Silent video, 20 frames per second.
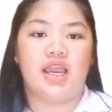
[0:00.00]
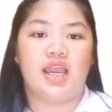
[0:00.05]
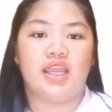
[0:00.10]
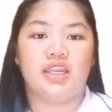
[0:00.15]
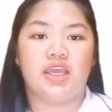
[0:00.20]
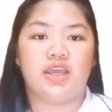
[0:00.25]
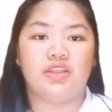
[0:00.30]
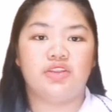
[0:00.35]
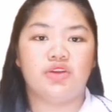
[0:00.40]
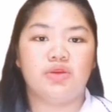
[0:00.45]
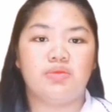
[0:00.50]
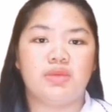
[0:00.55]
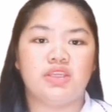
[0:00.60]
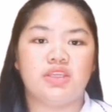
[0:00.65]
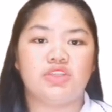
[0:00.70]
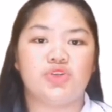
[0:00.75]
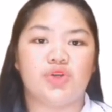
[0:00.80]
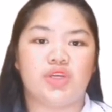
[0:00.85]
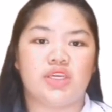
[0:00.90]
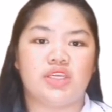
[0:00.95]
Another
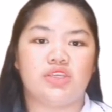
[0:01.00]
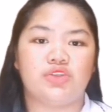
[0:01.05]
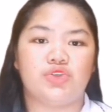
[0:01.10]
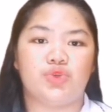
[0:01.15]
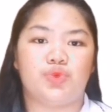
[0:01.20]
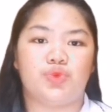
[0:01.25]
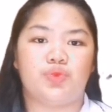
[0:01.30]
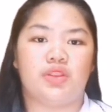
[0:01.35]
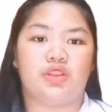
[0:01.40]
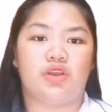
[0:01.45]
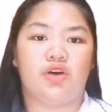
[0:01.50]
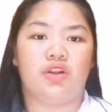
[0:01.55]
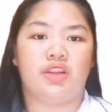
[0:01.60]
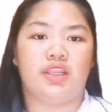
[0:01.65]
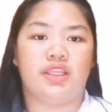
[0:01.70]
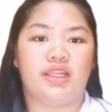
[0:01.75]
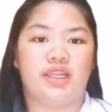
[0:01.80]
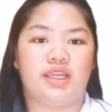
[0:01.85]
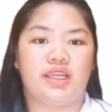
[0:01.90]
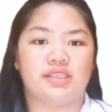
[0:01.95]
major issue with
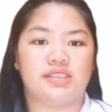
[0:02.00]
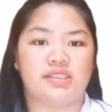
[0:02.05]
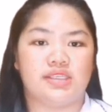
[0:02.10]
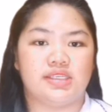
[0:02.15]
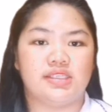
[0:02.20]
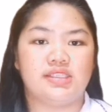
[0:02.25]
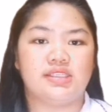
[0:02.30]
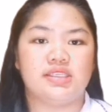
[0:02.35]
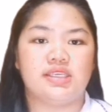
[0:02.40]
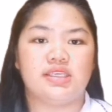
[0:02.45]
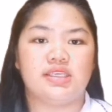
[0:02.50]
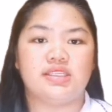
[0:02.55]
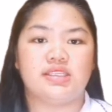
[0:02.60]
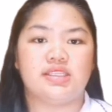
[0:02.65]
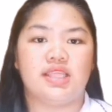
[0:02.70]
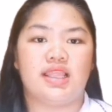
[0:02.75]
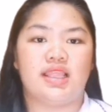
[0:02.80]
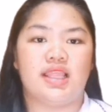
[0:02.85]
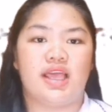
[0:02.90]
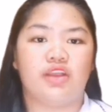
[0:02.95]
online classes
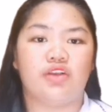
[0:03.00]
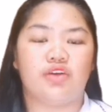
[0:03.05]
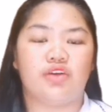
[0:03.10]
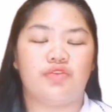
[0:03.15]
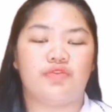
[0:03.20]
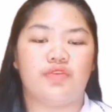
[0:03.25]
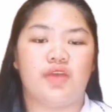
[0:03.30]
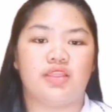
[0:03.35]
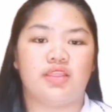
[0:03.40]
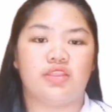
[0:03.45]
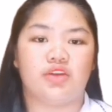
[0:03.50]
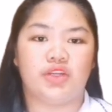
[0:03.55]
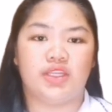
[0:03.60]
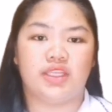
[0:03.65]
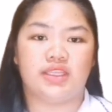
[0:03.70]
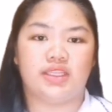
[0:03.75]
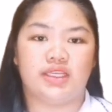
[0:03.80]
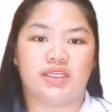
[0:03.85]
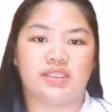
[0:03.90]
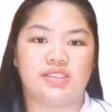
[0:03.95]
is the lack of
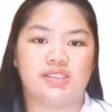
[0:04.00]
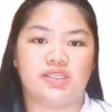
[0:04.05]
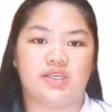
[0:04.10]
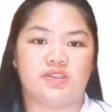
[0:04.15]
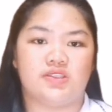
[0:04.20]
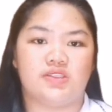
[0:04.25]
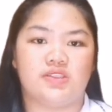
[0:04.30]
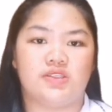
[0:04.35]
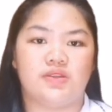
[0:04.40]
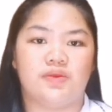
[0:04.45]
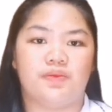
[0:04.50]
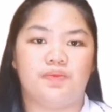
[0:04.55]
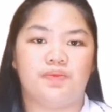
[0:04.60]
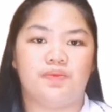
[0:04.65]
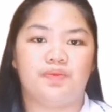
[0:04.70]
internet access.